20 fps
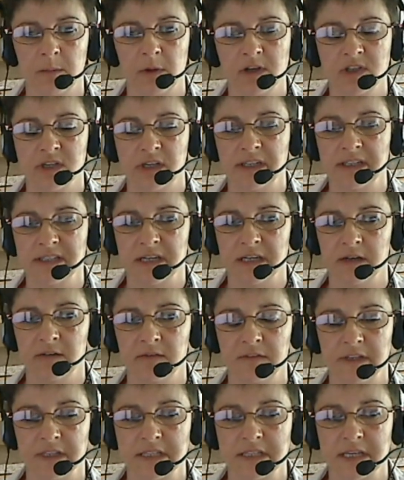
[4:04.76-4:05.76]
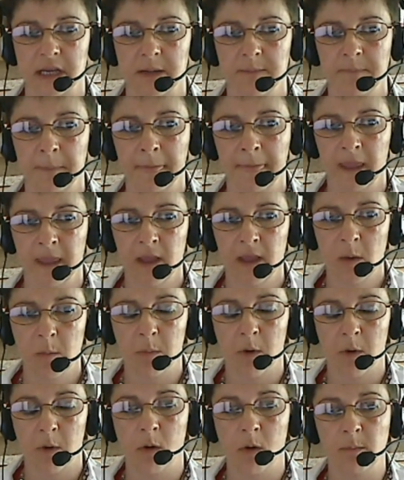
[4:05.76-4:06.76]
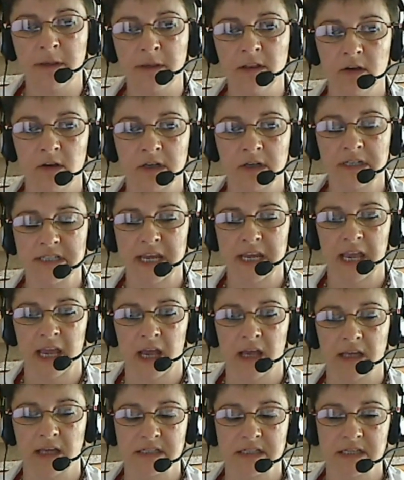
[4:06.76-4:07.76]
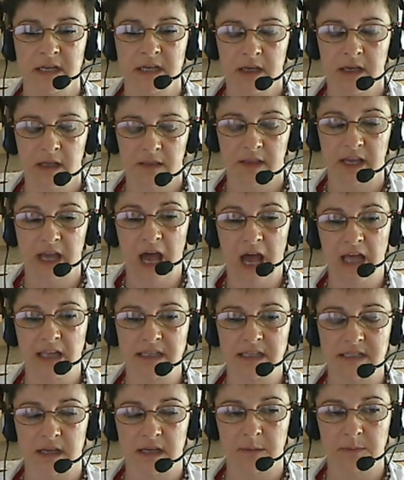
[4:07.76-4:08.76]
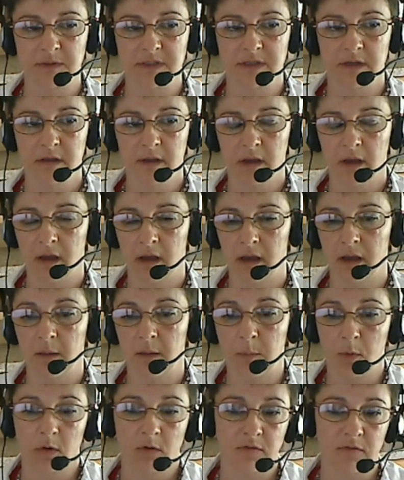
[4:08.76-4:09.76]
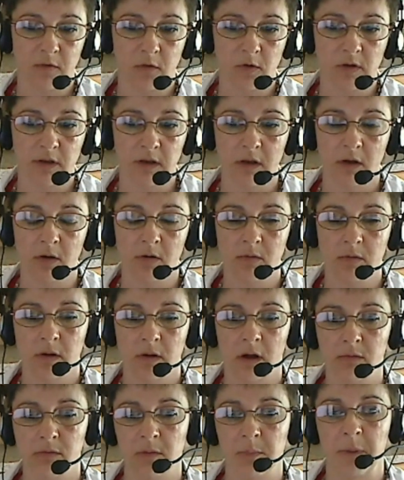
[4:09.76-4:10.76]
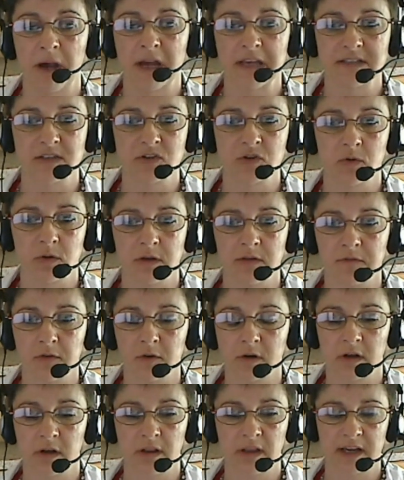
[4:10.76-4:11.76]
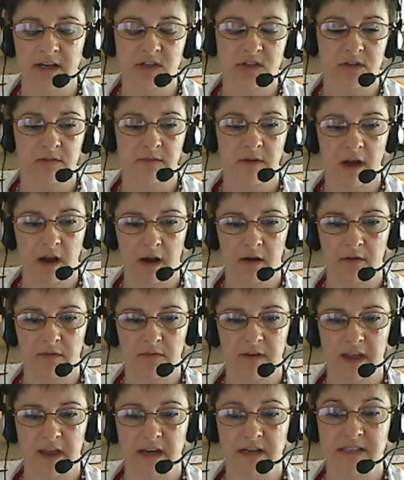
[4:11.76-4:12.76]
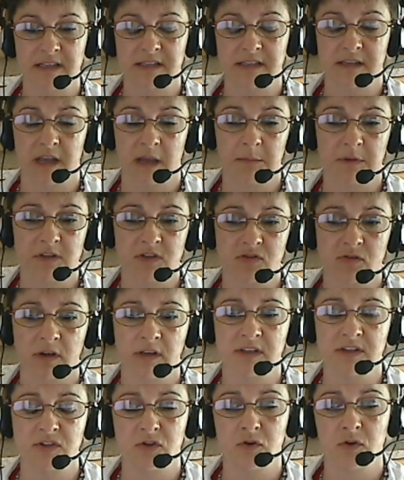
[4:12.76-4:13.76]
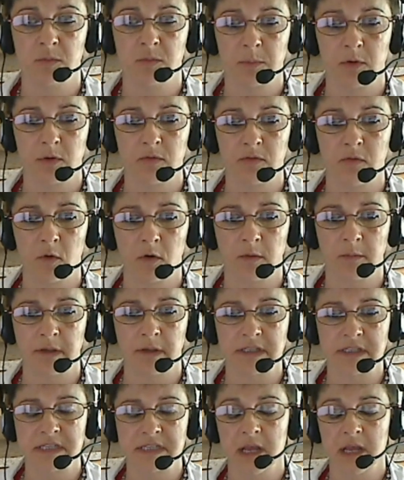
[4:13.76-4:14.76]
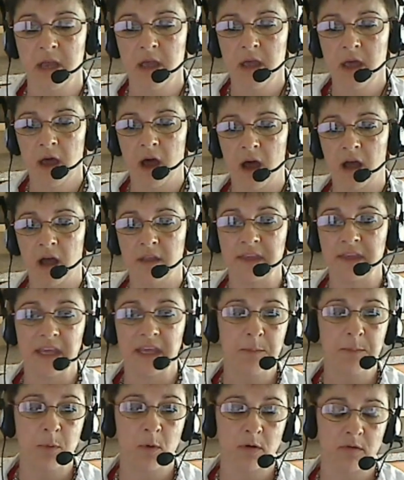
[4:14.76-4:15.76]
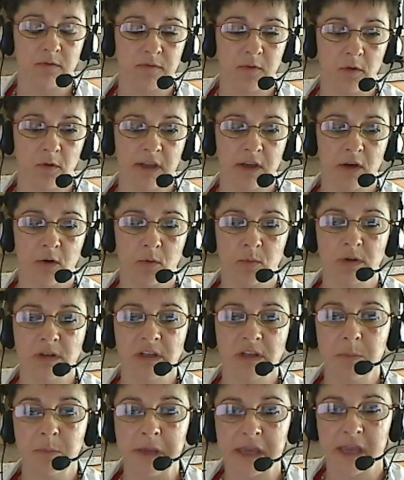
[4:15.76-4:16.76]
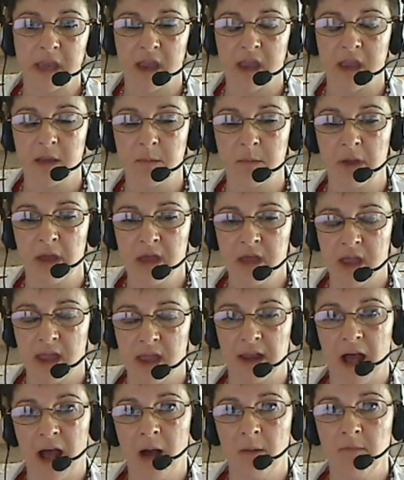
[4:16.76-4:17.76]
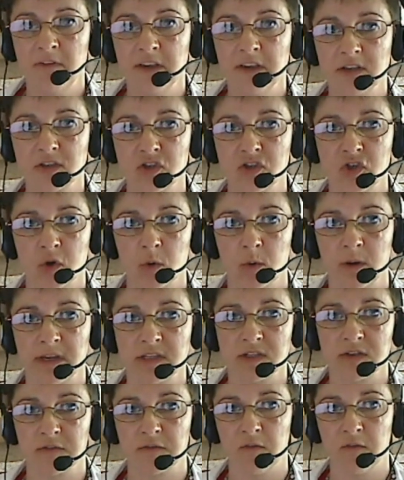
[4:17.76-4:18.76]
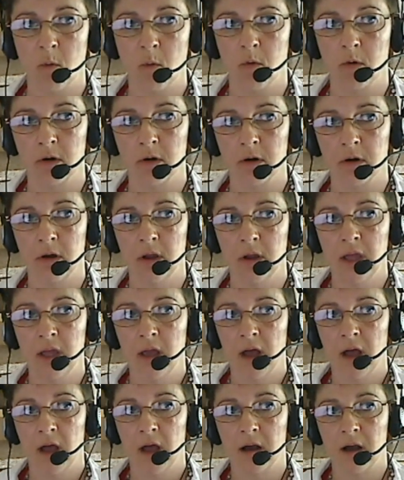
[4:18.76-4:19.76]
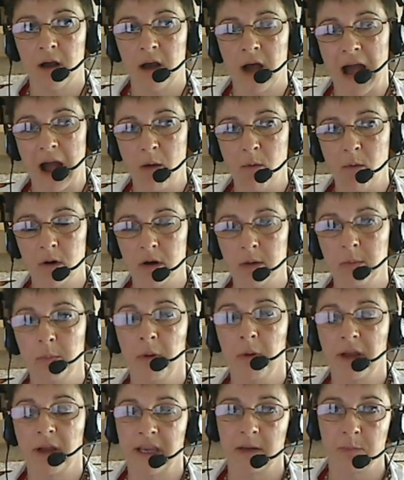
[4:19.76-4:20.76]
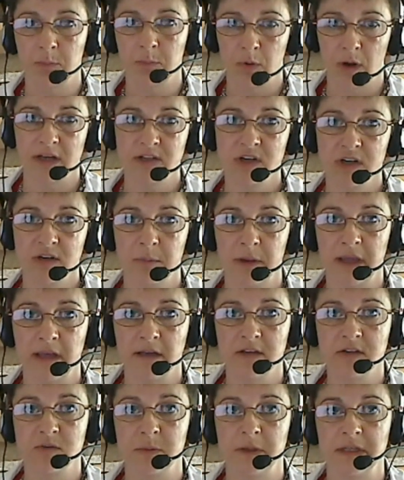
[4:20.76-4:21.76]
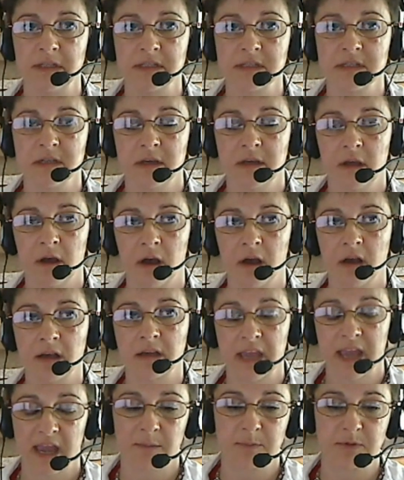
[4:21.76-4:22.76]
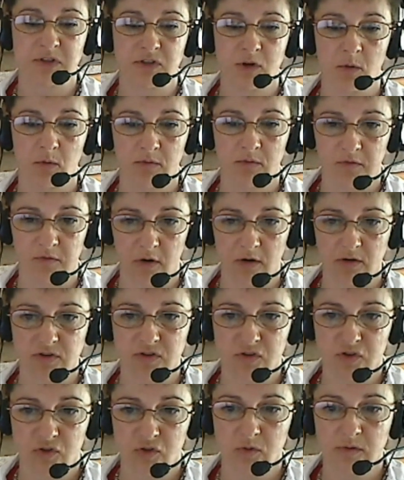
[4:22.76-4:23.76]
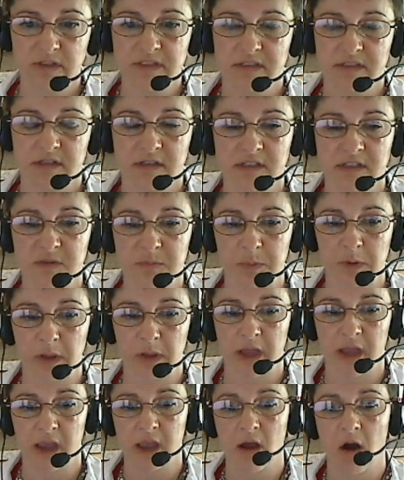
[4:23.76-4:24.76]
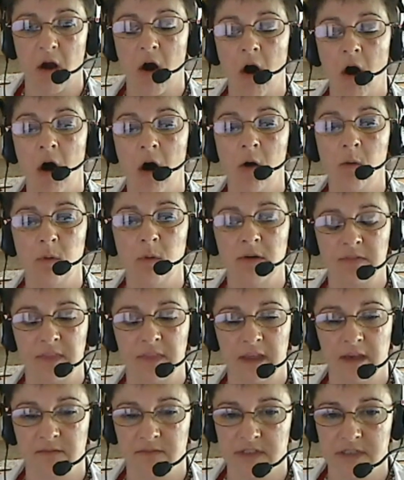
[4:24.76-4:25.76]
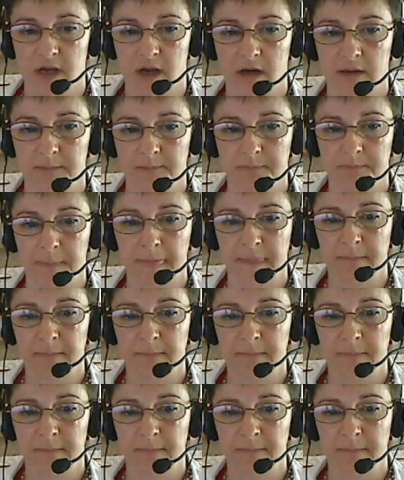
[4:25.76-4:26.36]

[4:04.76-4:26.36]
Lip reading: much in its infancy. But when we looked at the concept, a portfolio, a repository for a collection of artifacts that demonstrated student performance, the ePortfolio really became an obvious choice for our, again, project management capstone for our students to display all what they have done.